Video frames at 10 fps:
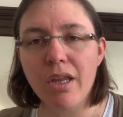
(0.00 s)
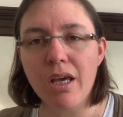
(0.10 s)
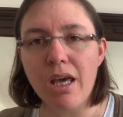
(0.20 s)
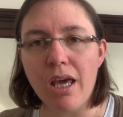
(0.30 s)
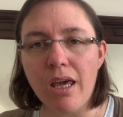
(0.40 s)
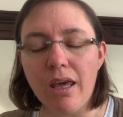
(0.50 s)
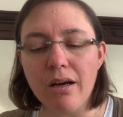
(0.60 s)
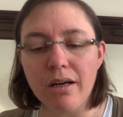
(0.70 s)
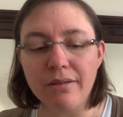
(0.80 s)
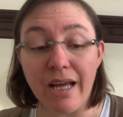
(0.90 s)
a
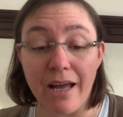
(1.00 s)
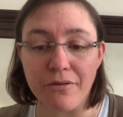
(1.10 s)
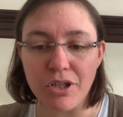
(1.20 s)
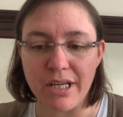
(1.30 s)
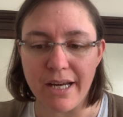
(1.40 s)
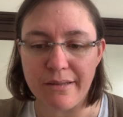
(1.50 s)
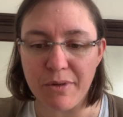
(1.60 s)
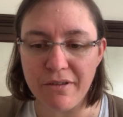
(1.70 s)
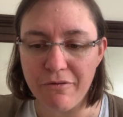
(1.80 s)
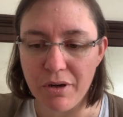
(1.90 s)
uh, an
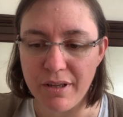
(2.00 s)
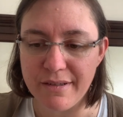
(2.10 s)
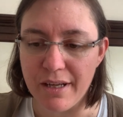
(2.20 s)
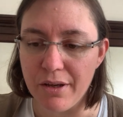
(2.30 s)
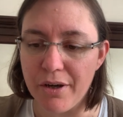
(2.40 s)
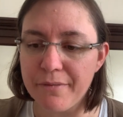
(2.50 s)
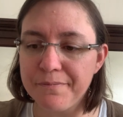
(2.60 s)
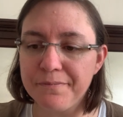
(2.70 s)
advertisement for the seller.